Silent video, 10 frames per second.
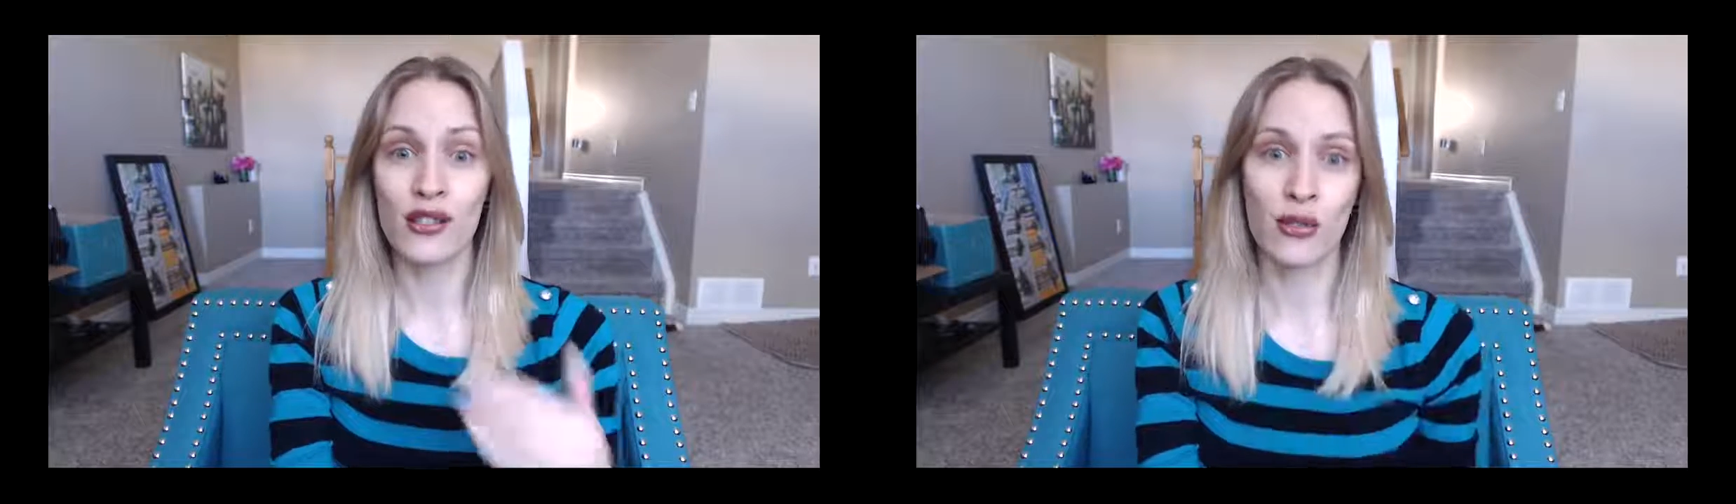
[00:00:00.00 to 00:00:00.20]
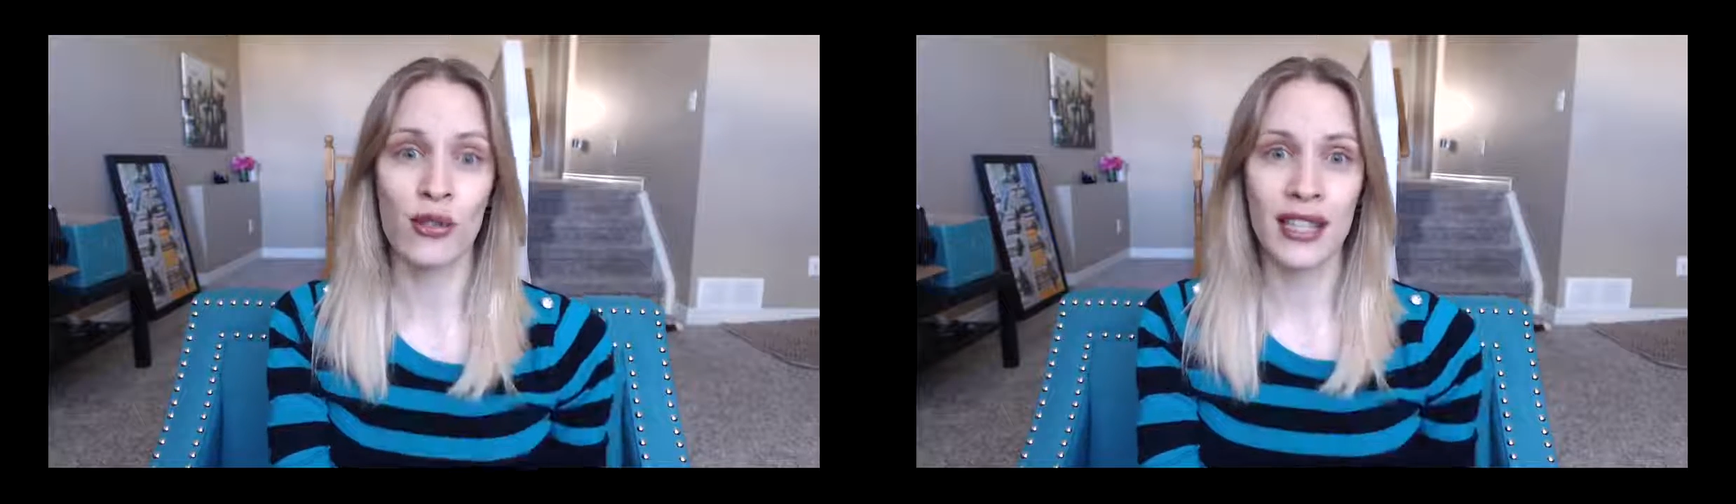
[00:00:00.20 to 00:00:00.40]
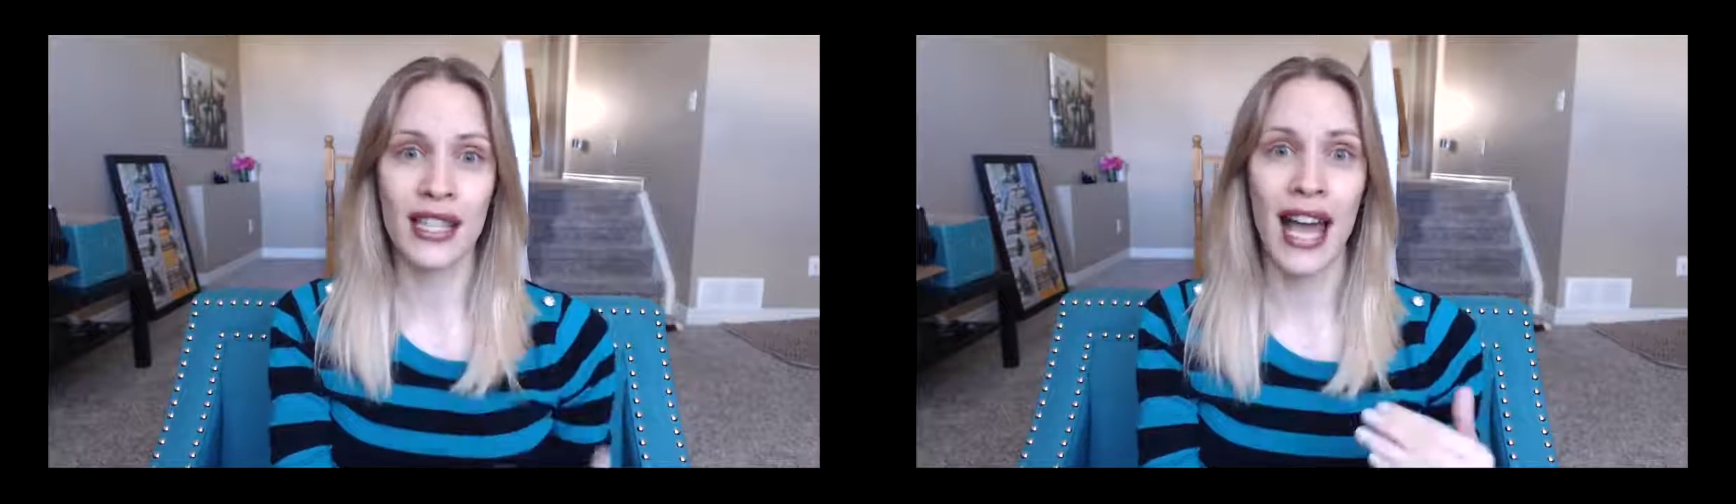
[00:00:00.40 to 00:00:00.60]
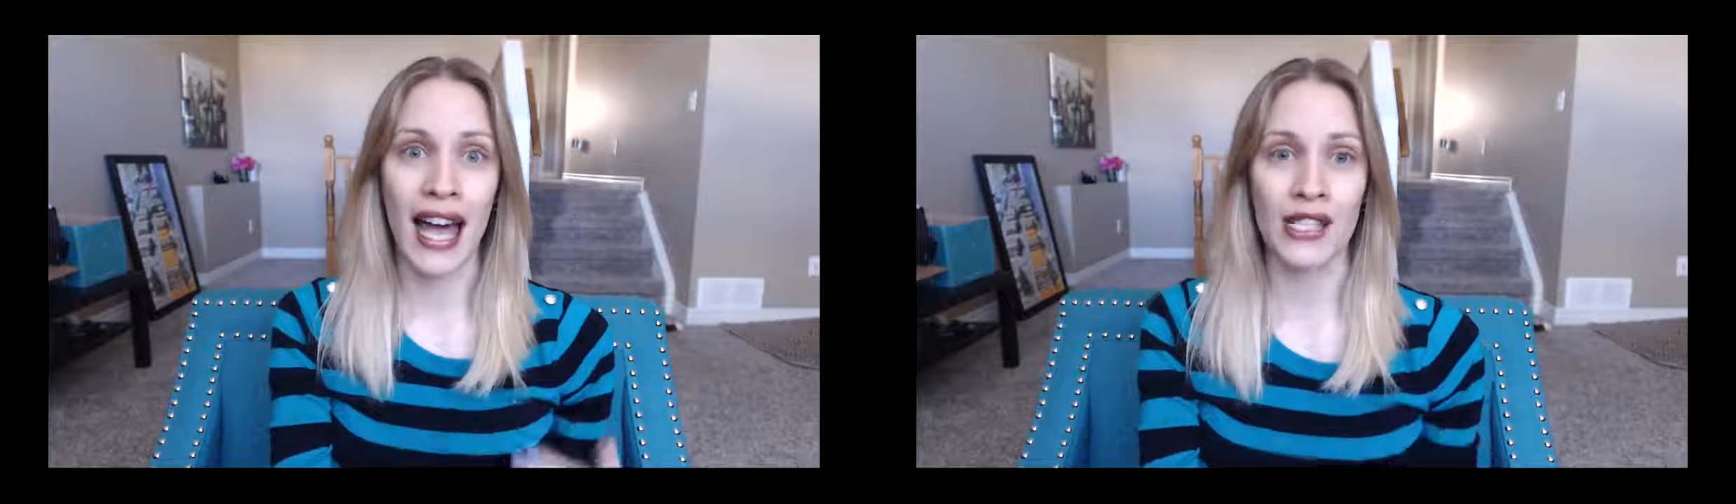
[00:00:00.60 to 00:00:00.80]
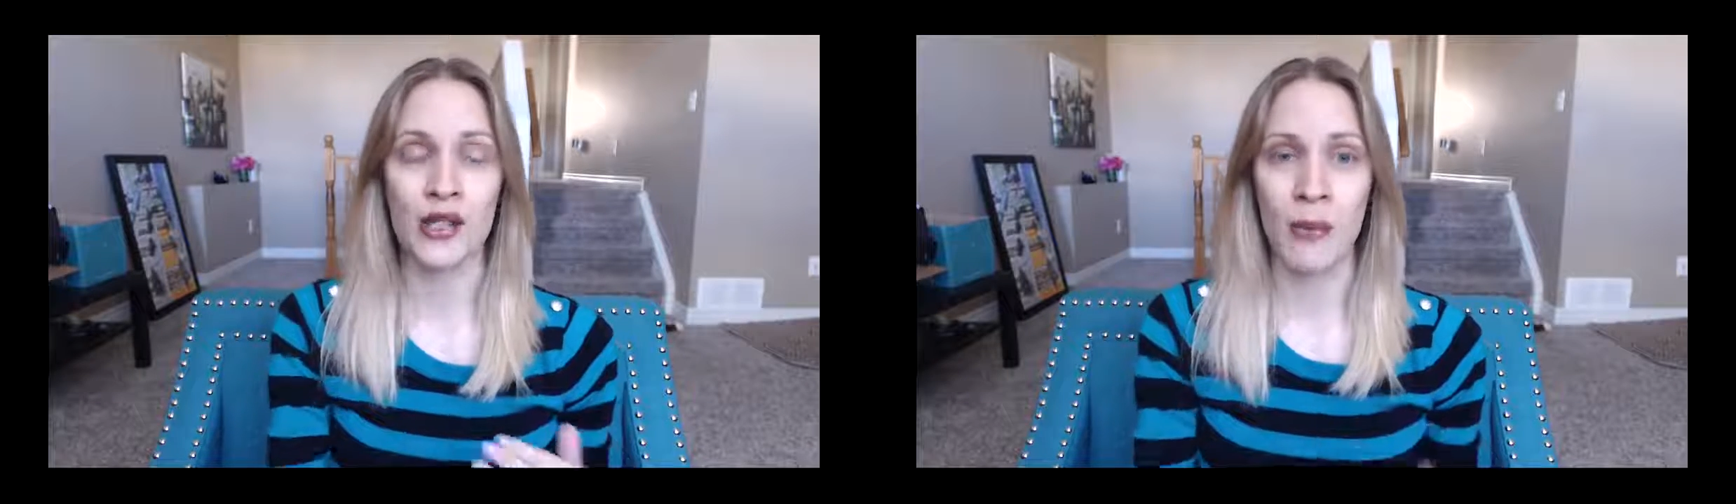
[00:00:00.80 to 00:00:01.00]
thoroughly
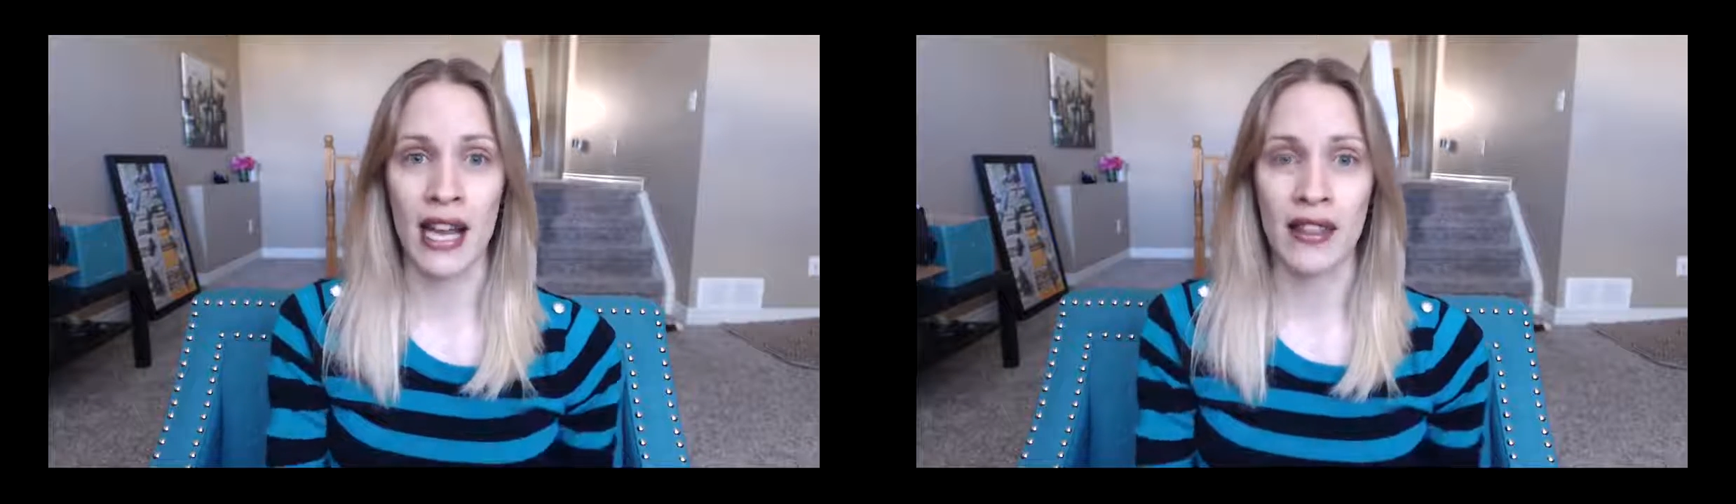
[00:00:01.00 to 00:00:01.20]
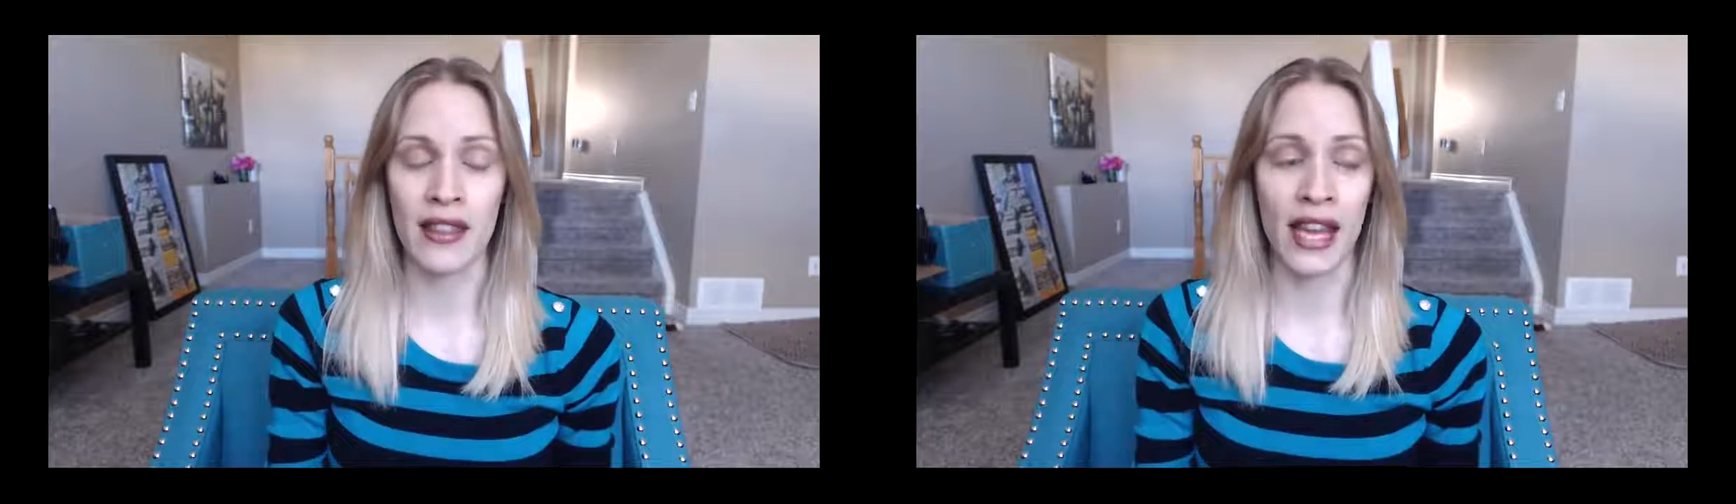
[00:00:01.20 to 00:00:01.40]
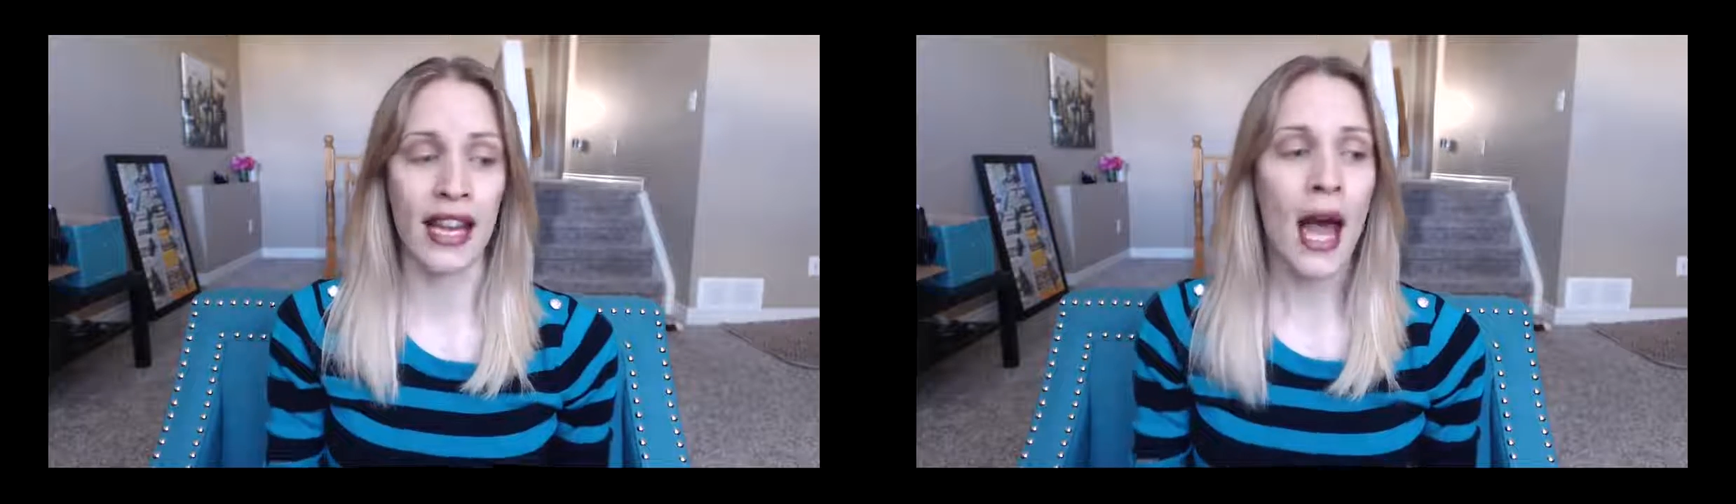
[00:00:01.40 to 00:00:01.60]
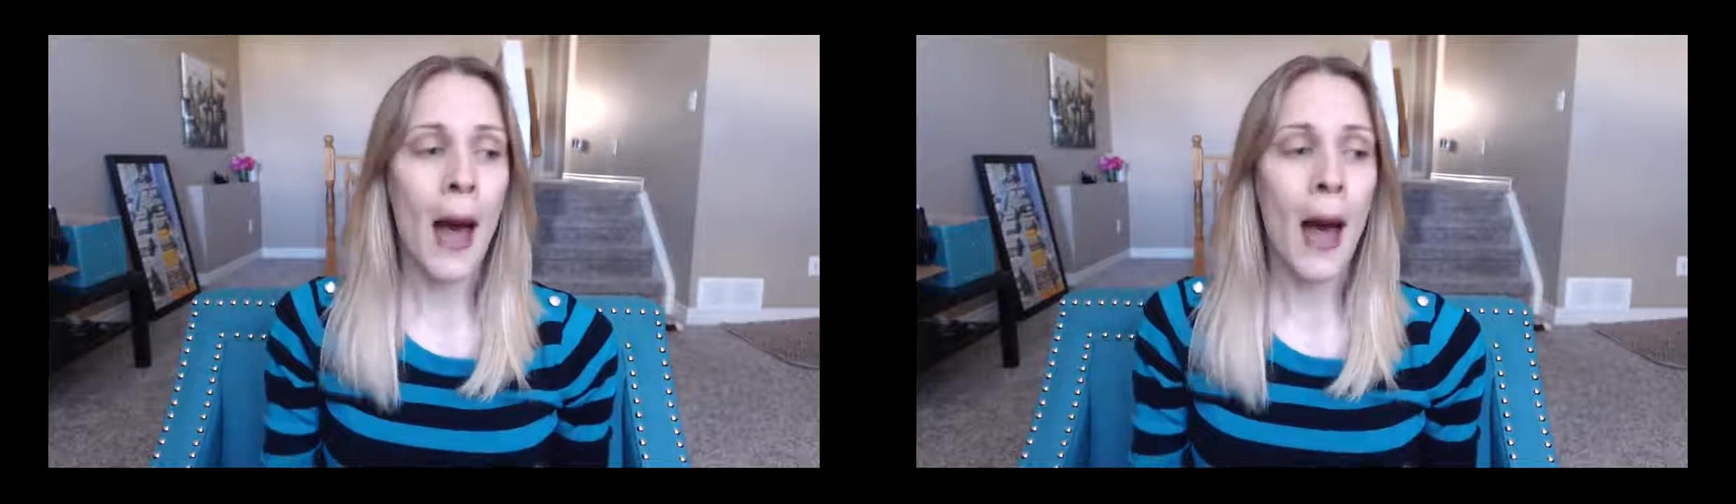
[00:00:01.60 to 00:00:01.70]
as you might think.